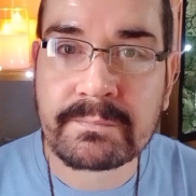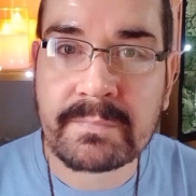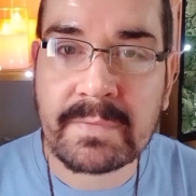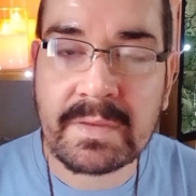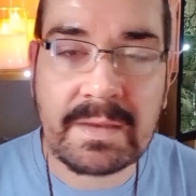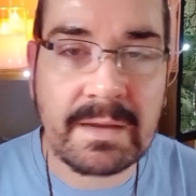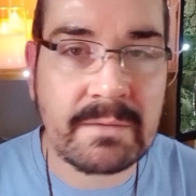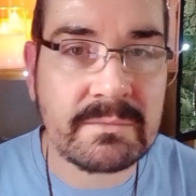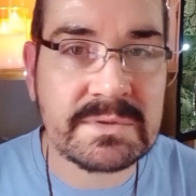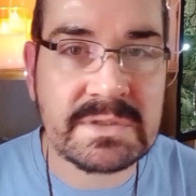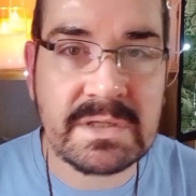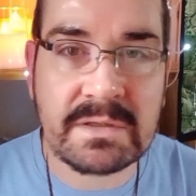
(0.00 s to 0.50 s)

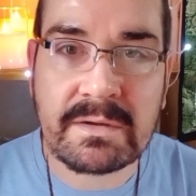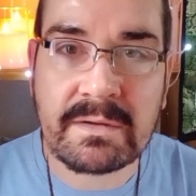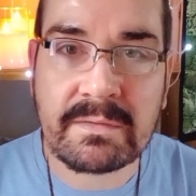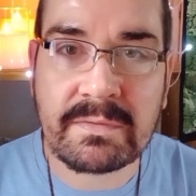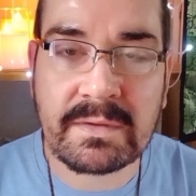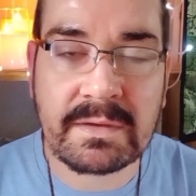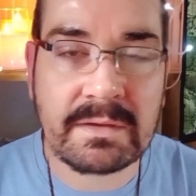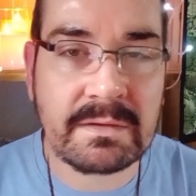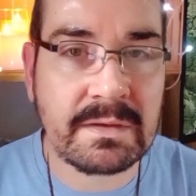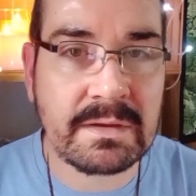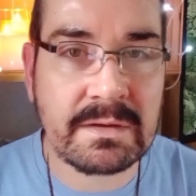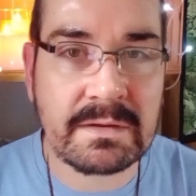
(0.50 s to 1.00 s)
That was
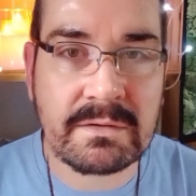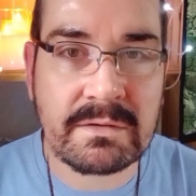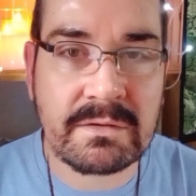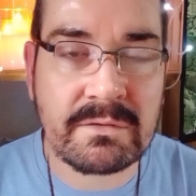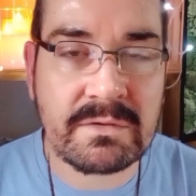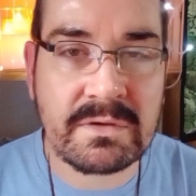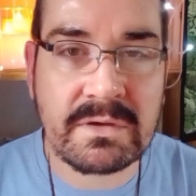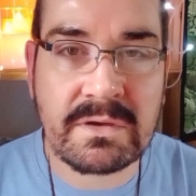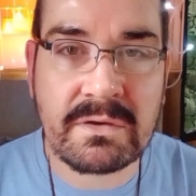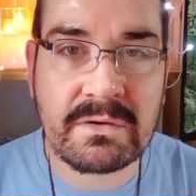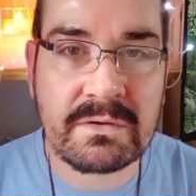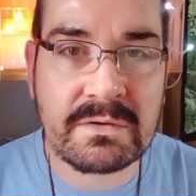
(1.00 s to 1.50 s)
anything that
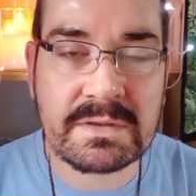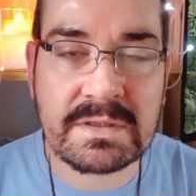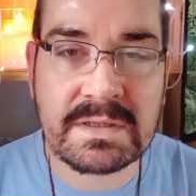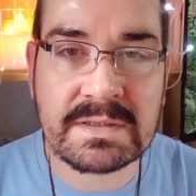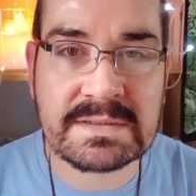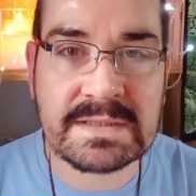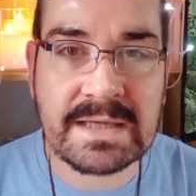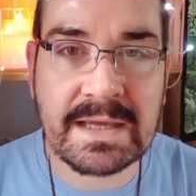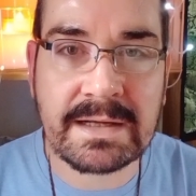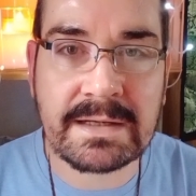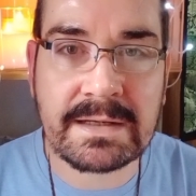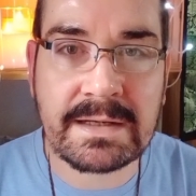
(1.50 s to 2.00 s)
cured his
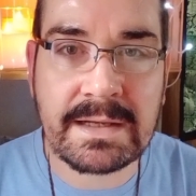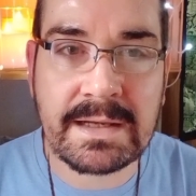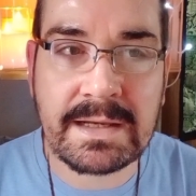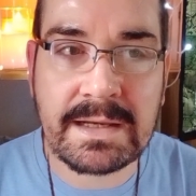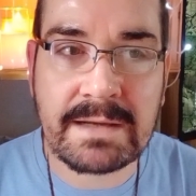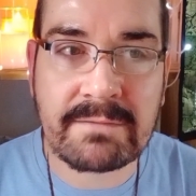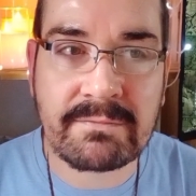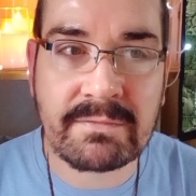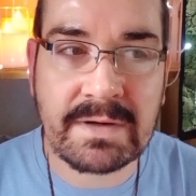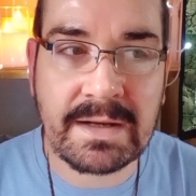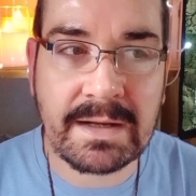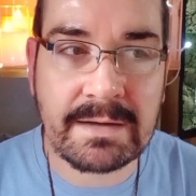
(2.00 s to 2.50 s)
acne. He
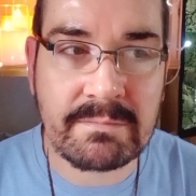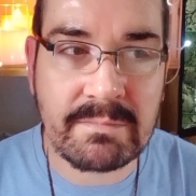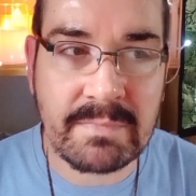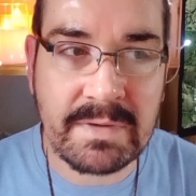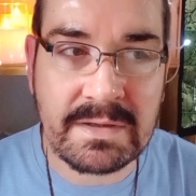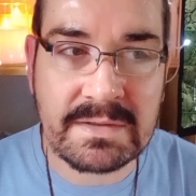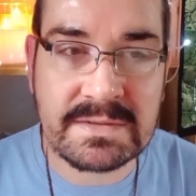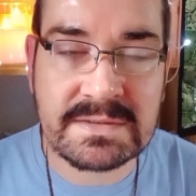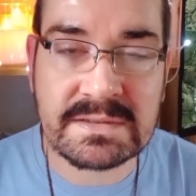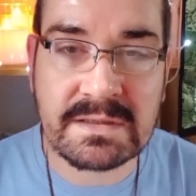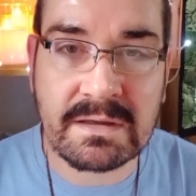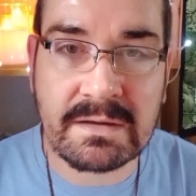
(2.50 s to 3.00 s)
even had
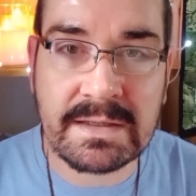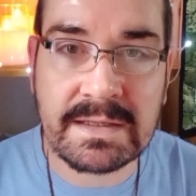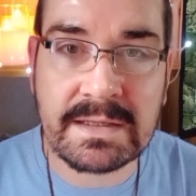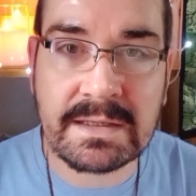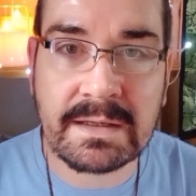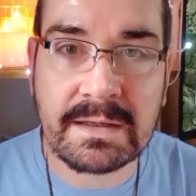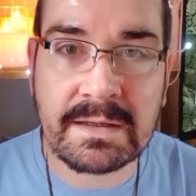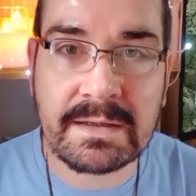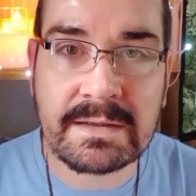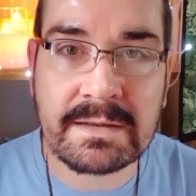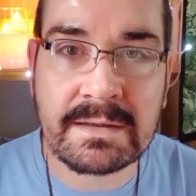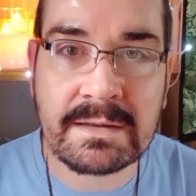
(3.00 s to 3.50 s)

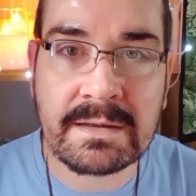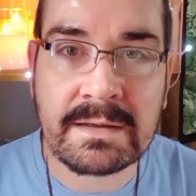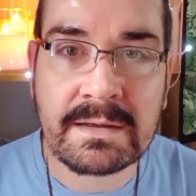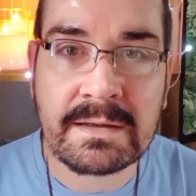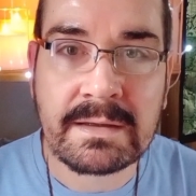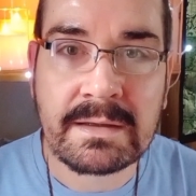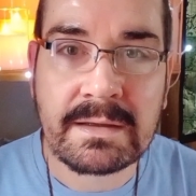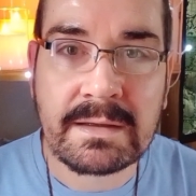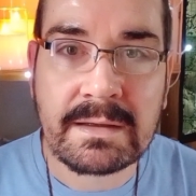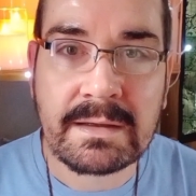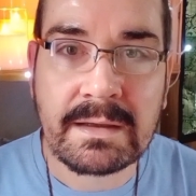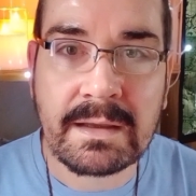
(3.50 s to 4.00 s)
minocycline,
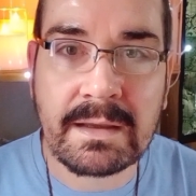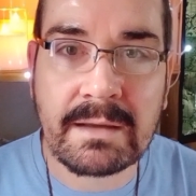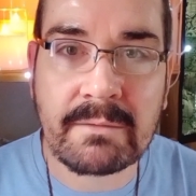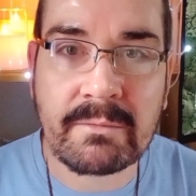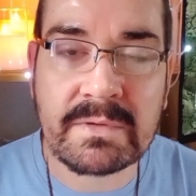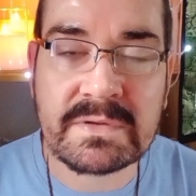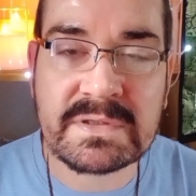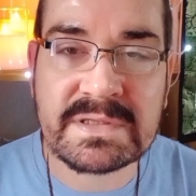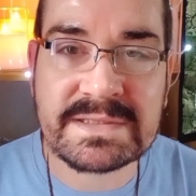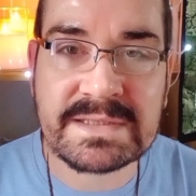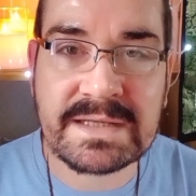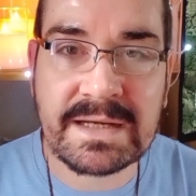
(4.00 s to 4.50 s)

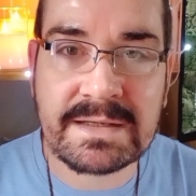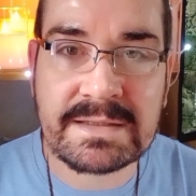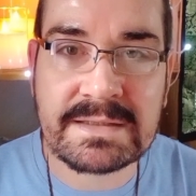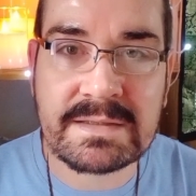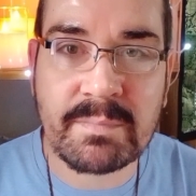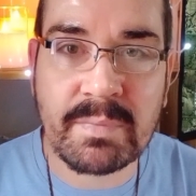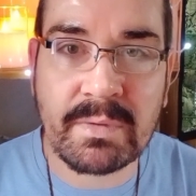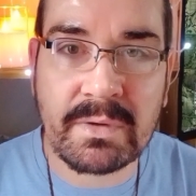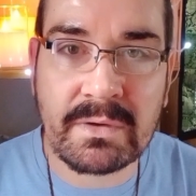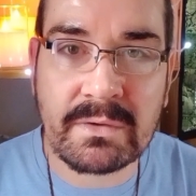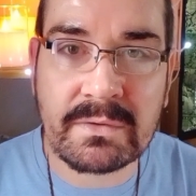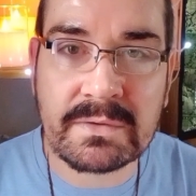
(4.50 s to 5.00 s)
which is an
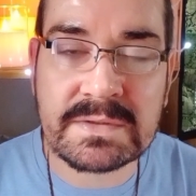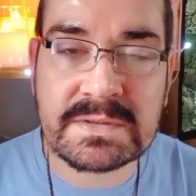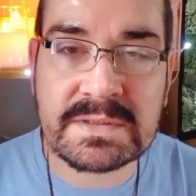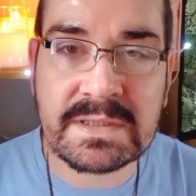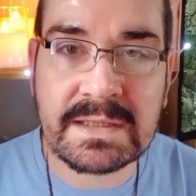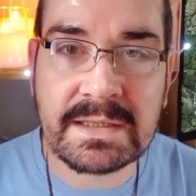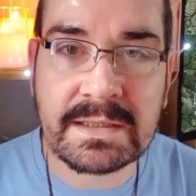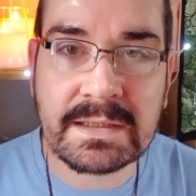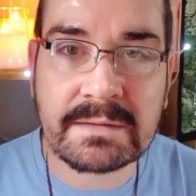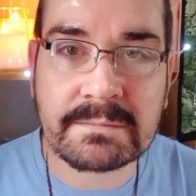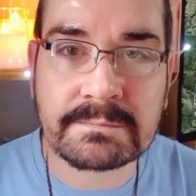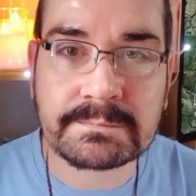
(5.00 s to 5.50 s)

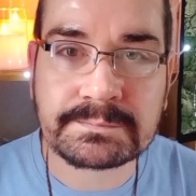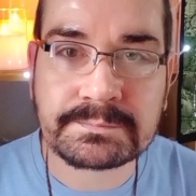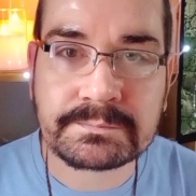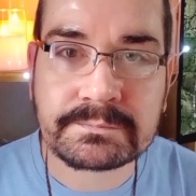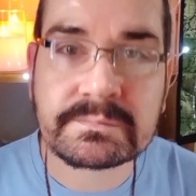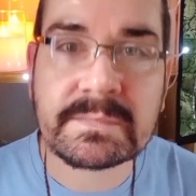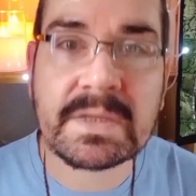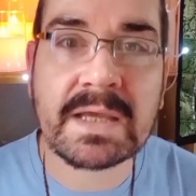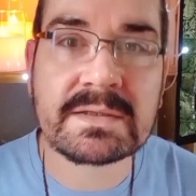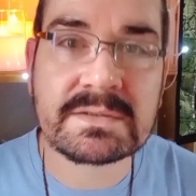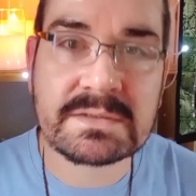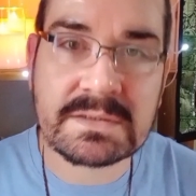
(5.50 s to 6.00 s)
antibiotic.
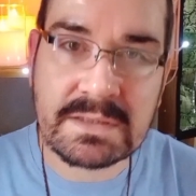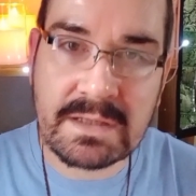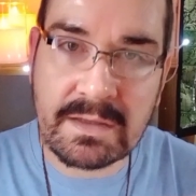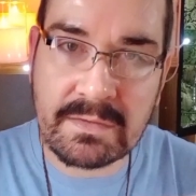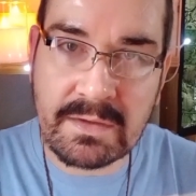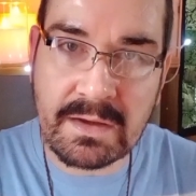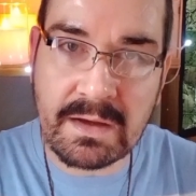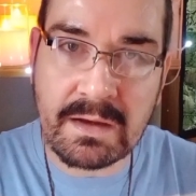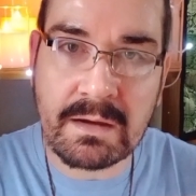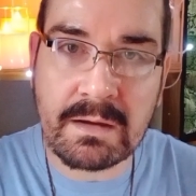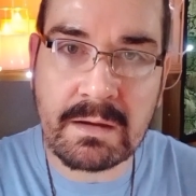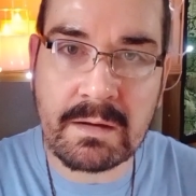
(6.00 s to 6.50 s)
That's another
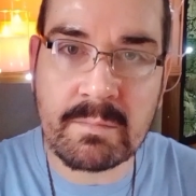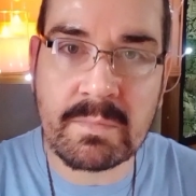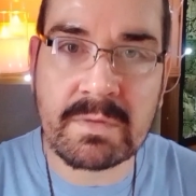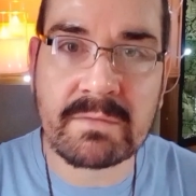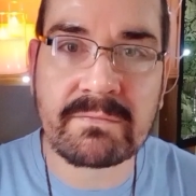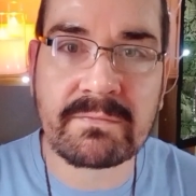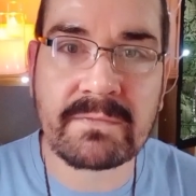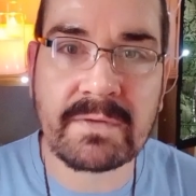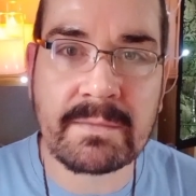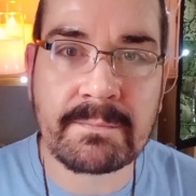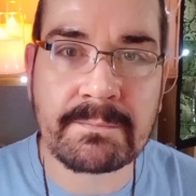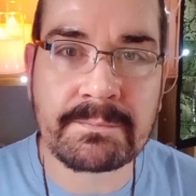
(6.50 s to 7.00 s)
arm
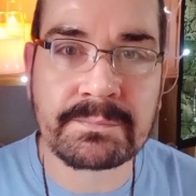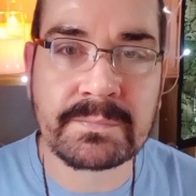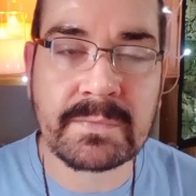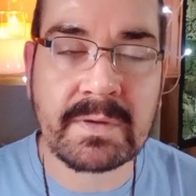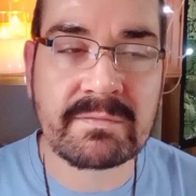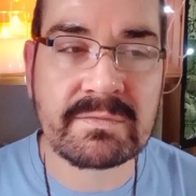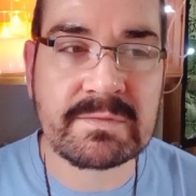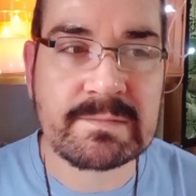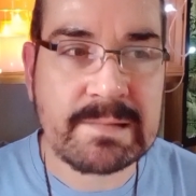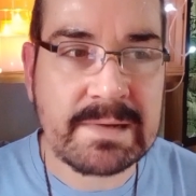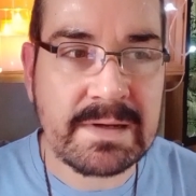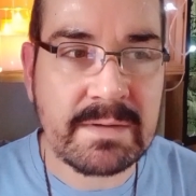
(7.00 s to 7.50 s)

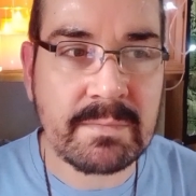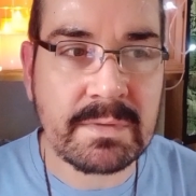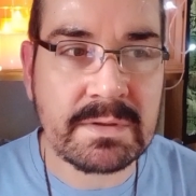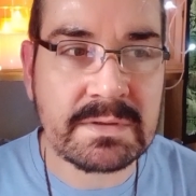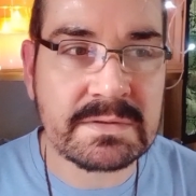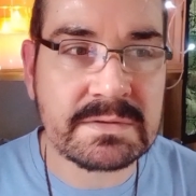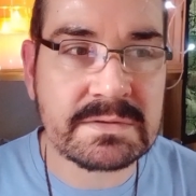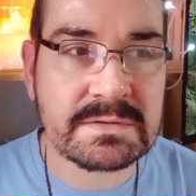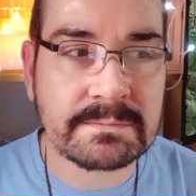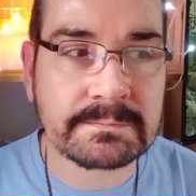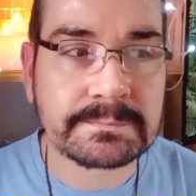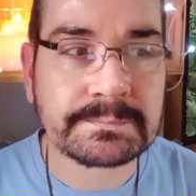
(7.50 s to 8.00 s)
of
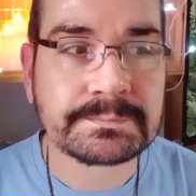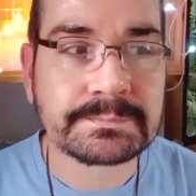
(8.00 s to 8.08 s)
treatments.